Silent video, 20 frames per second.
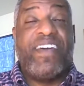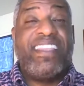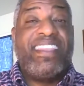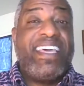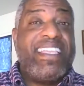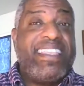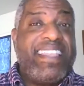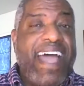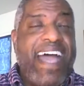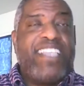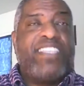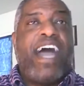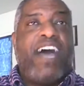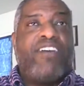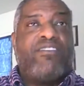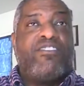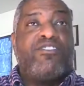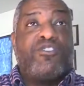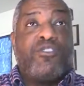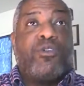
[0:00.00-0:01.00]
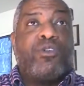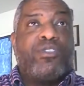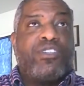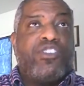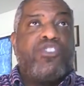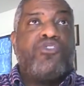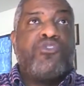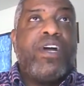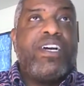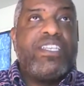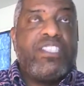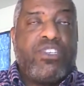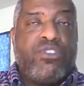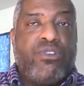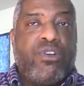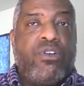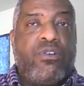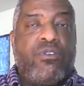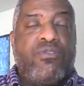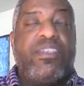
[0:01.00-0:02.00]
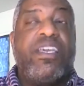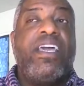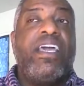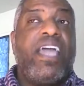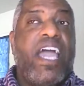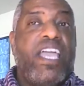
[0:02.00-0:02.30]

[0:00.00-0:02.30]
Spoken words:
And then that's how the circle of trust grows,